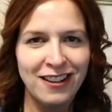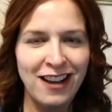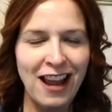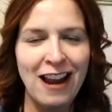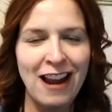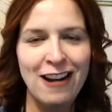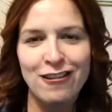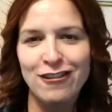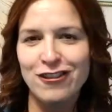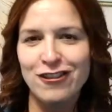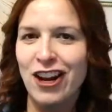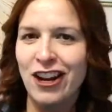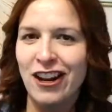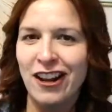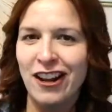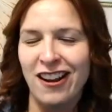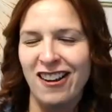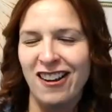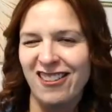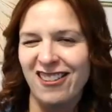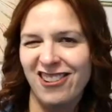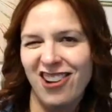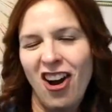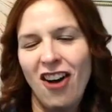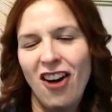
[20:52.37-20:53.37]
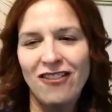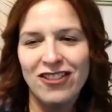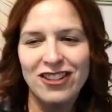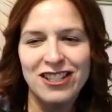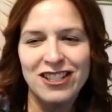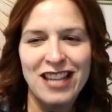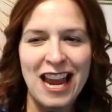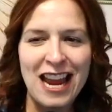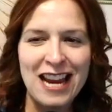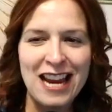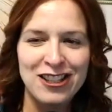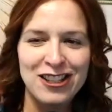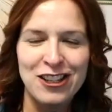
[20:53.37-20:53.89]
energetic
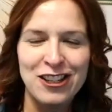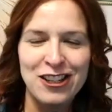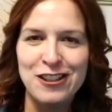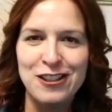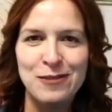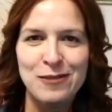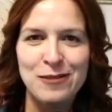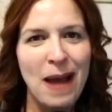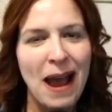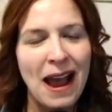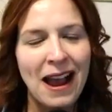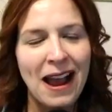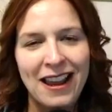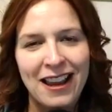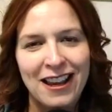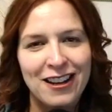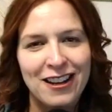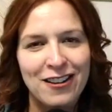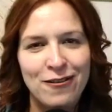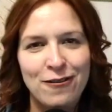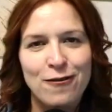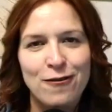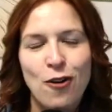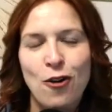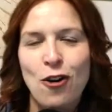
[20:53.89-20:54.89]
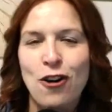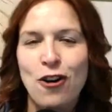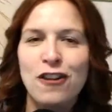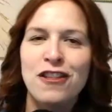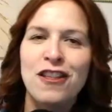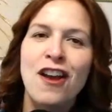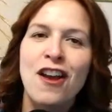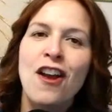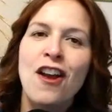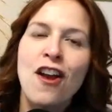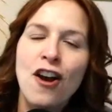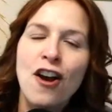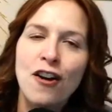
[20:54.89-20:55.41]
conversations back and forth
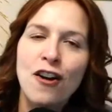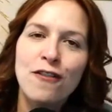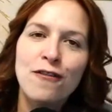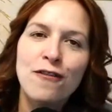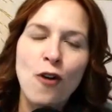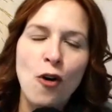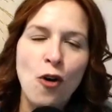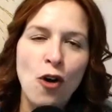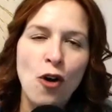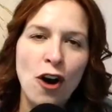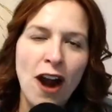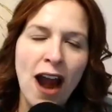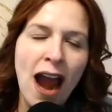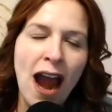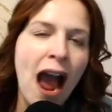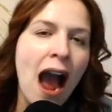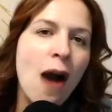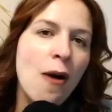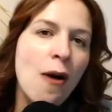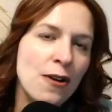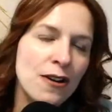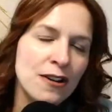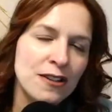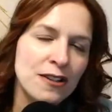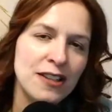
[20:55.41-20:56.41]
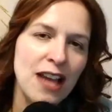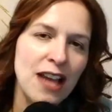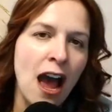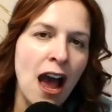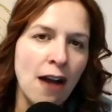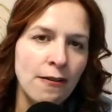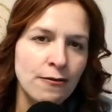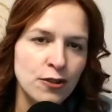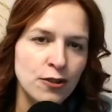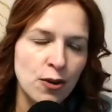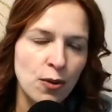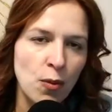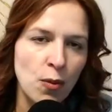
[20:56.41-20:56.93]
for hours
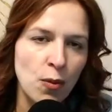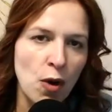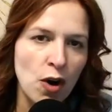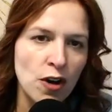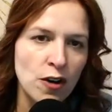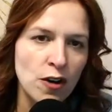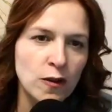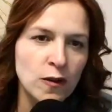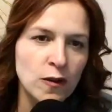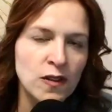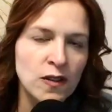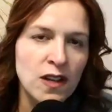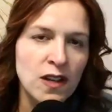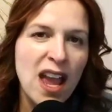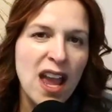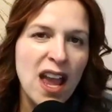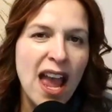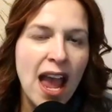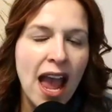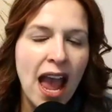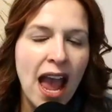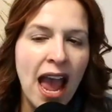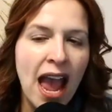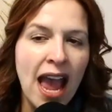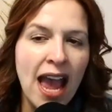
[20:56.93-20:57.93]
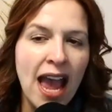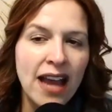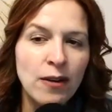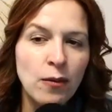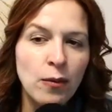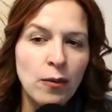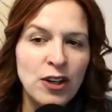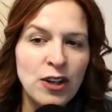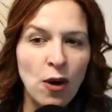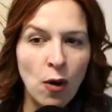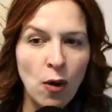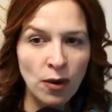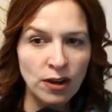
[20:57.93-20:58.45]
afterwards. And
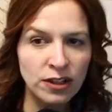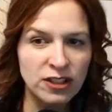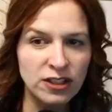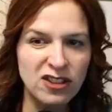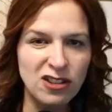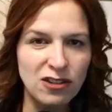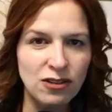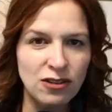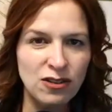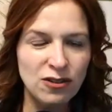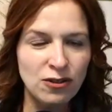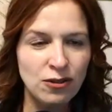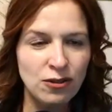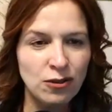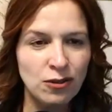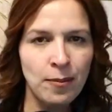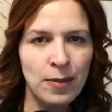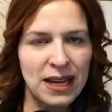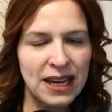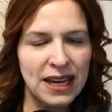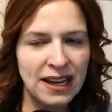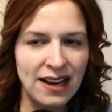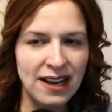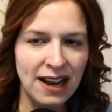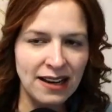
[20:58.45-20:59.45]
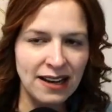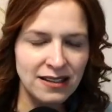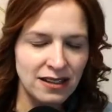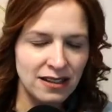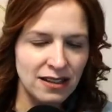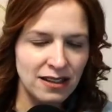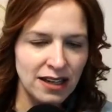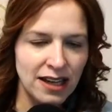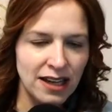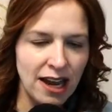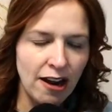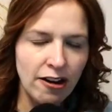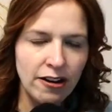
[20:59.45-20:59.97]
we don't want to be
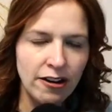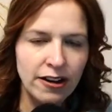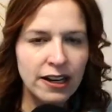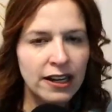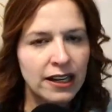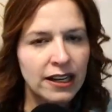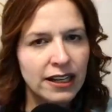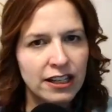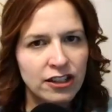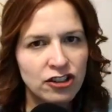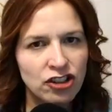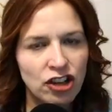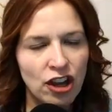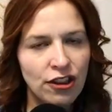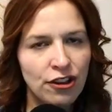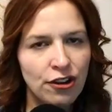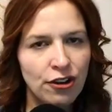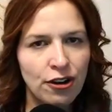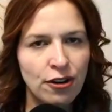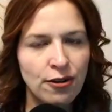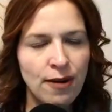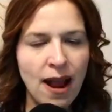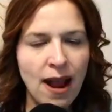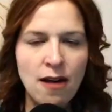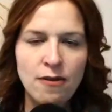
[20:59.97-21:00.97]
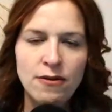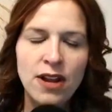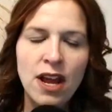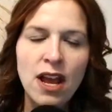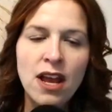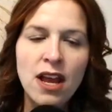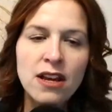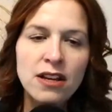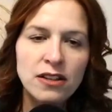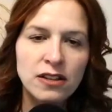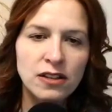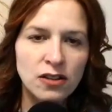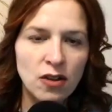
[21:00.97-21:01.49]
connected and carrying each other around.
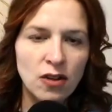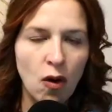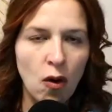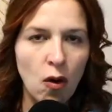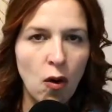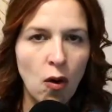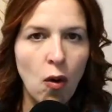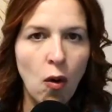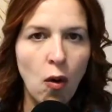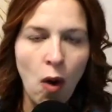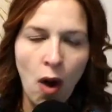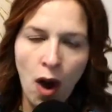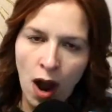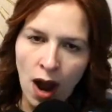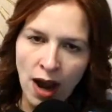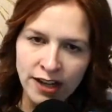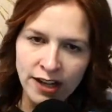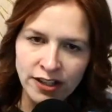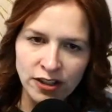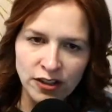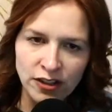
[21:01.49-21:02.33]
So I